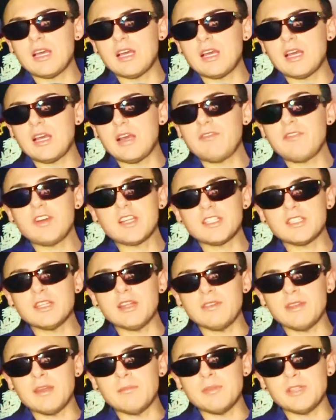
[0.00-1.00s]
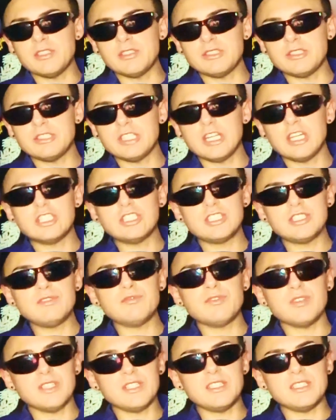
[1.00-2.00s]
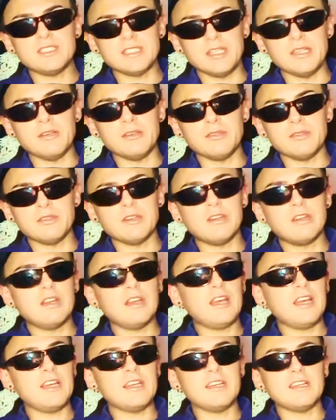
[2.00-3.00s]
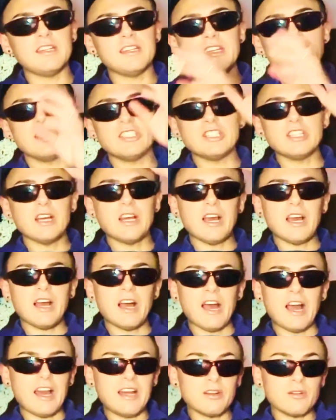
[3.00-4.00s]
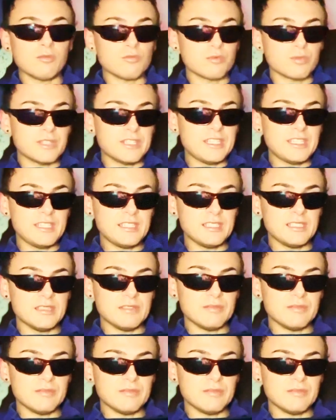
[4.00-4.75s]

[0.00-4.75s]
I fucking love that bitch. She's funny as hell. And I don't read,